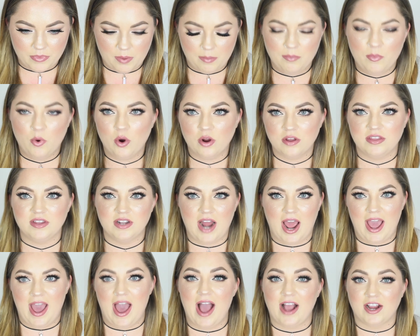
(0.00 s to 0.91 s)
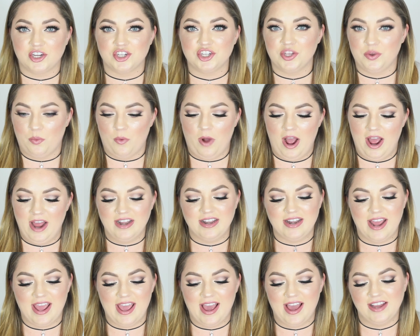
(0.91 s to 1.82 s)
more than I actually want,
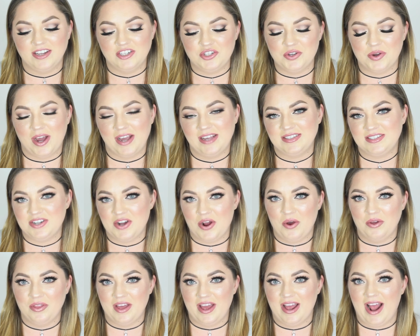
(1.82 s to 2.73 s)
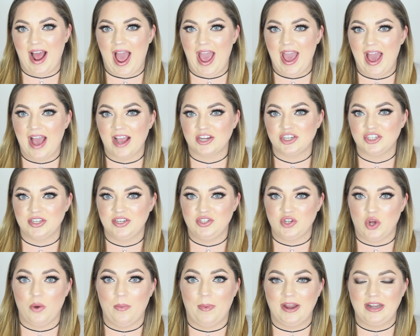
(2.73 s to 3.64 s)
and you guys know that I actually
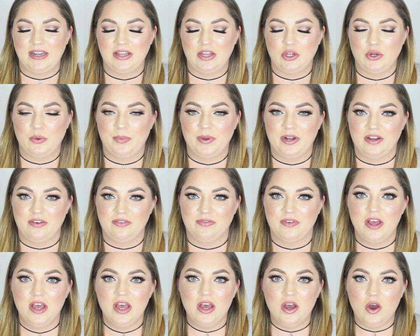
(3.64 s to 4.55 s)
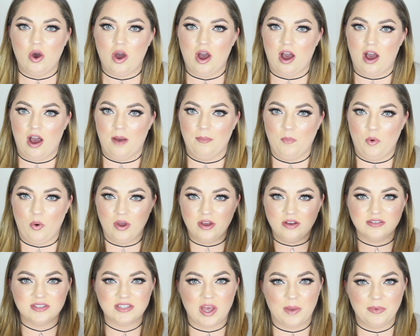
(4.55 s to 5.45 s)
don't mind a little bit of um,
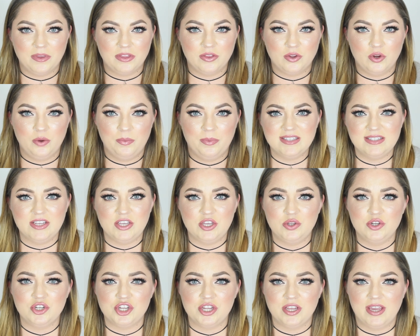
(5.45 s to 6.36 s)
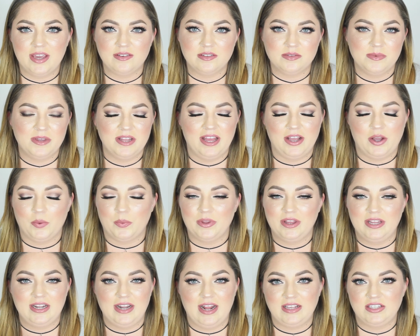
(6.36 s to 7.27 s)
oils coming through because it usually gives me like a
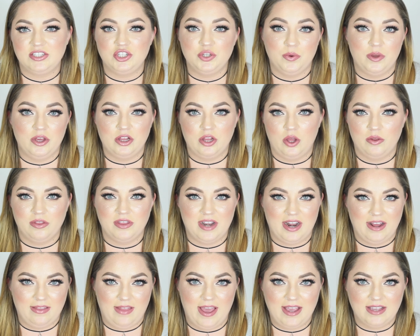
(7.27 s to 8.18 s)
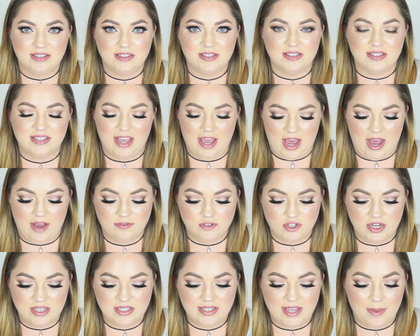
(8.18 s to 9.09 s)
really nice dewy glow that I like since I have
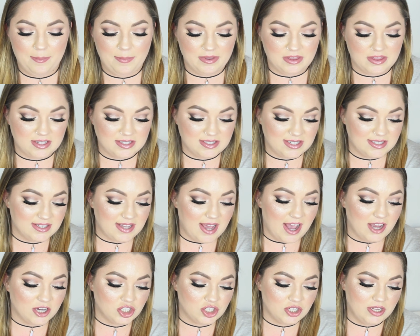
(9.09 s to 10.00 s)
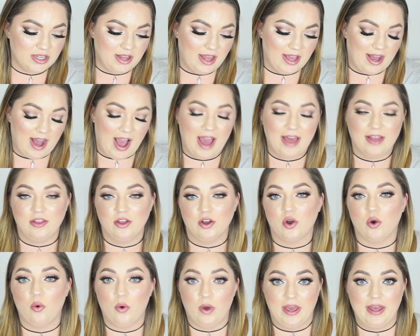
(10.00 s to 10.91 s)
dry skin, but this is actually like I
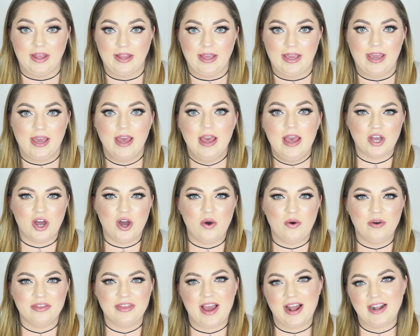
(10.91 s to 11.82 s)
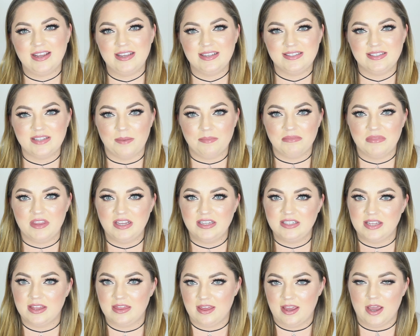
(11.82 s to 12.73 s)
look oily. So that is something
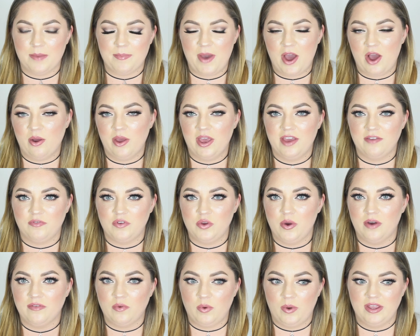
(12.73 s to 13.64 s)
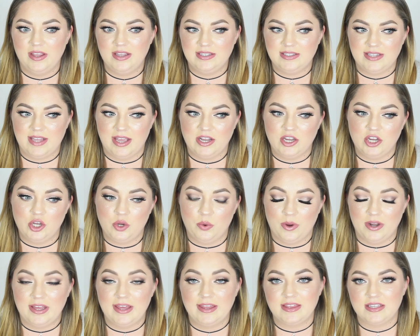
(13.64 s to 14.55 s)
to think about if you have oily skin and you
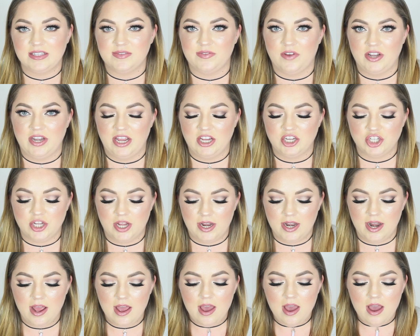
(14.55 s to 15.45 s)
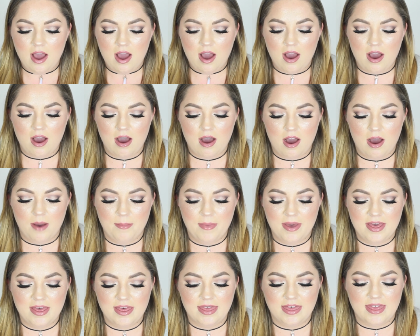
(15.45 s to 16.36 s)
want to get this foundation. Um,
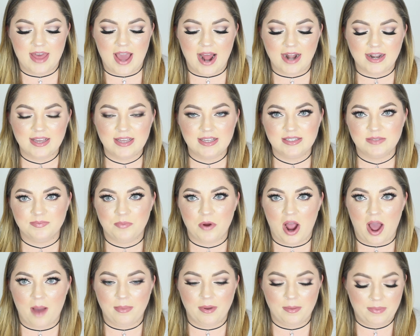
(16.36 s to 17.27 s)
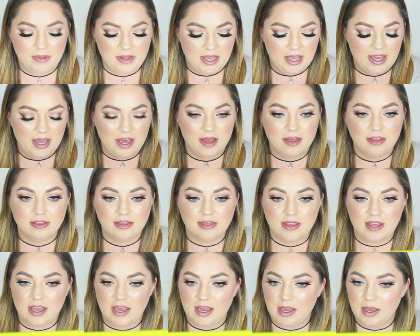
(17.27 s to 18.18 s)
that is probably
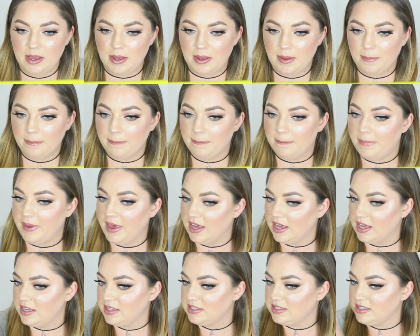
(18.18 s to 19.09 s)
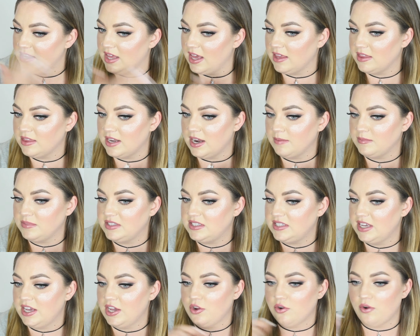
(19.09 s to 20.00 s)
the biggest thing that I'm
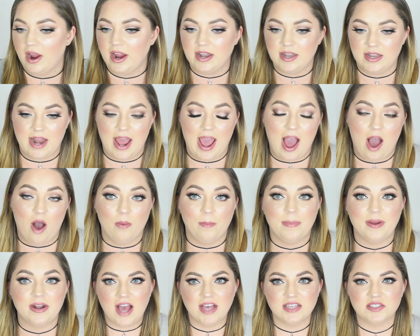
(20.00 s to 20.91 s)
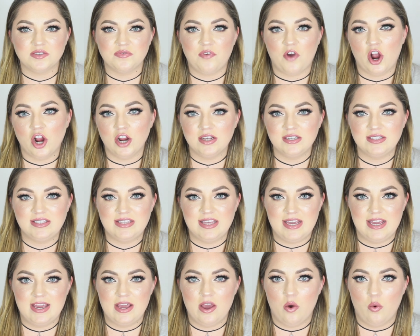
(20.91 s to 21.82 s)
seeing right now, but as far as
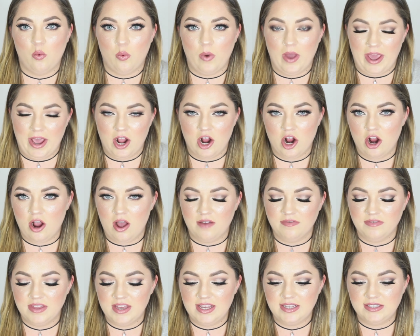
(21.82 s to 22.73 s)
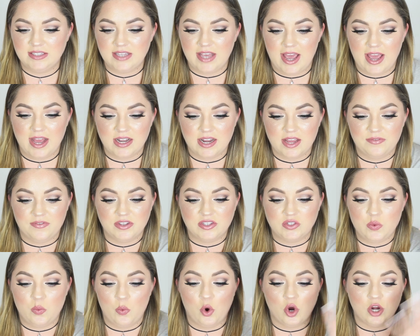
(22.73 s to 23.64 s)
the wear of this and if
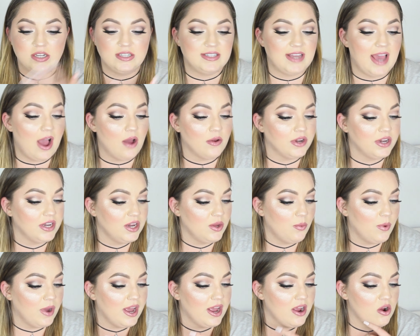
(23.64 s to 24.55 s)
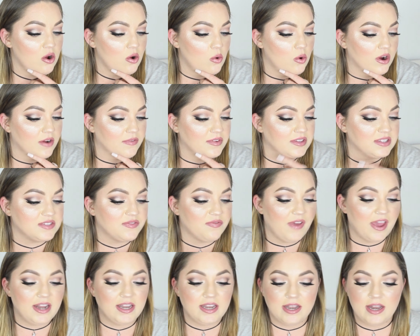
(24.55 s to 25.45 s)
it's worn down anywhere or if it's
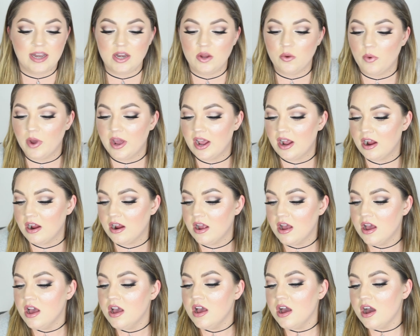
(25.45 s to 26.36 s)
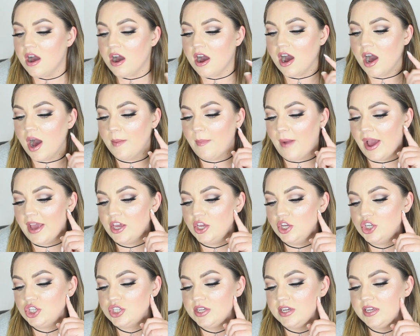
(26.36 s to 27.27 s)
faded anywhere, Um, I
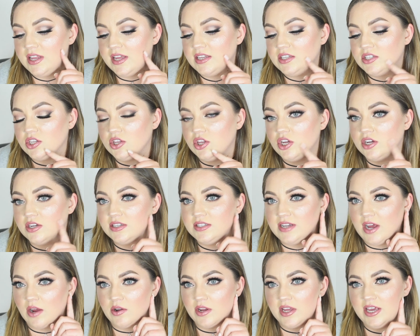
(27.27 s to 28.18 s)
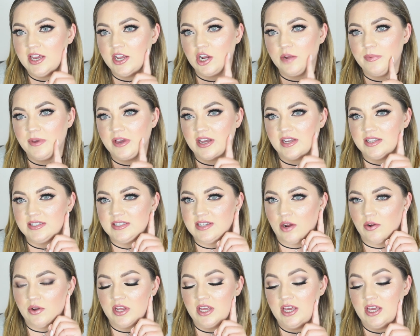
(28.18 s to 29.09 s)
usually like to look down here because down